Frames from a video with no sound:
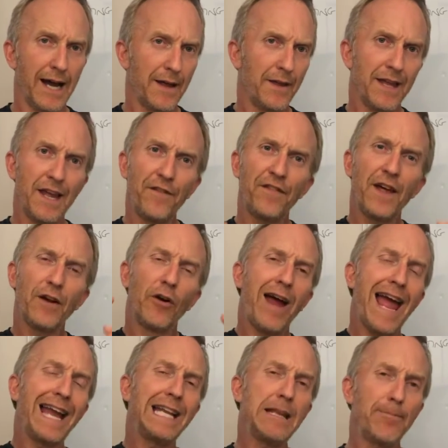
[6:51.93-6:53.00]
If there are
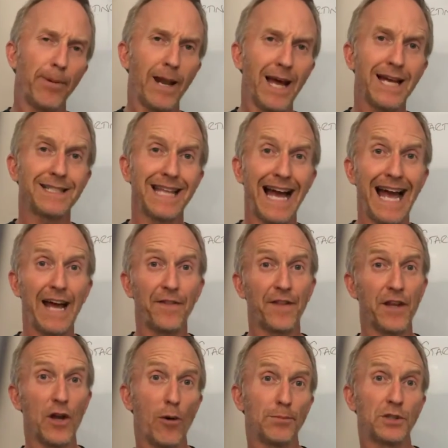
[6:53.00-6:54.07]
any players that had
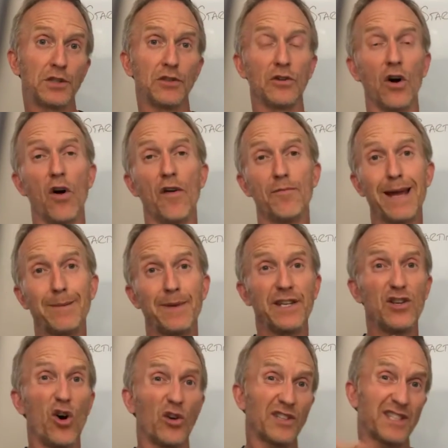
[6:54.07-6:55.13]
the option of maybe
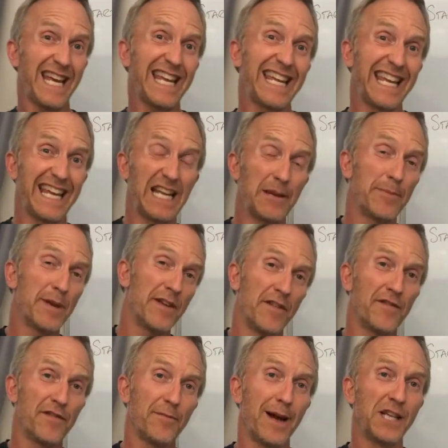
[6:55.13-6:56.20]
not taking in a bit of
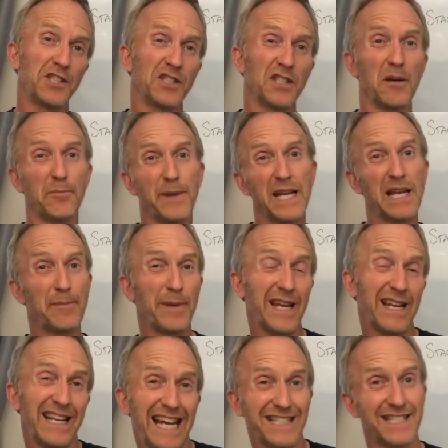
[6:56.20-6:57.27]
information and being a
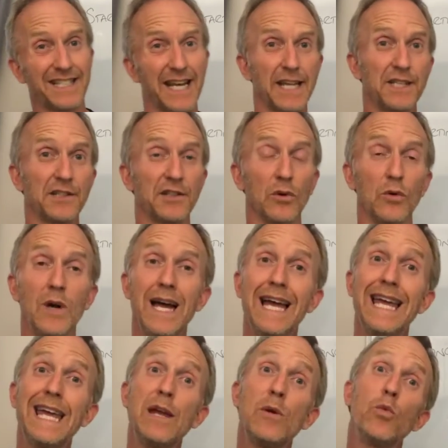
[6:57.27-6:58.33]
bit lackadaisical,
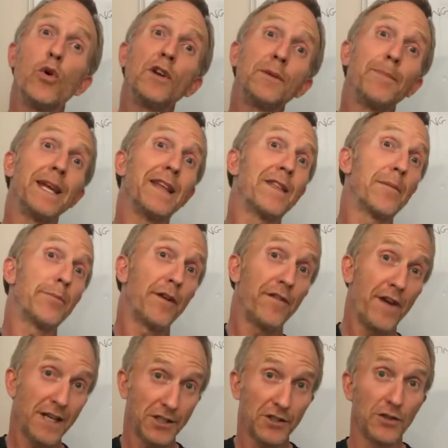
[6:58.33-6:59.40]
it would be the
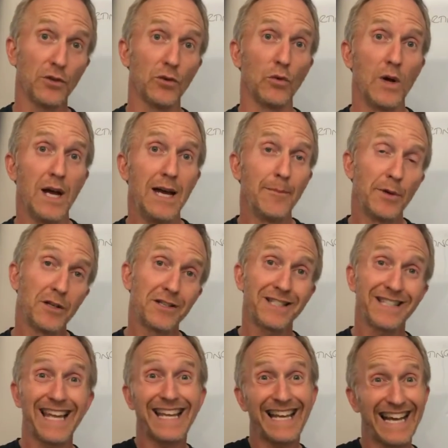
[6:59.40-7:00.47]
professional, because
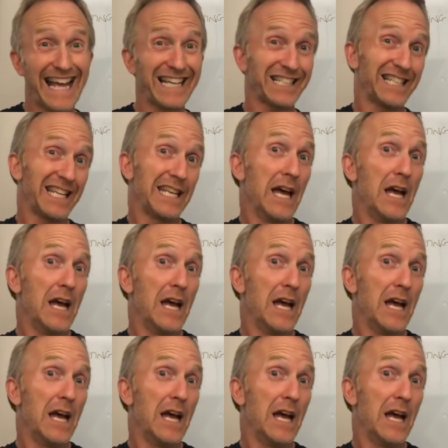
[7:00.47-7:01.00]
they can actually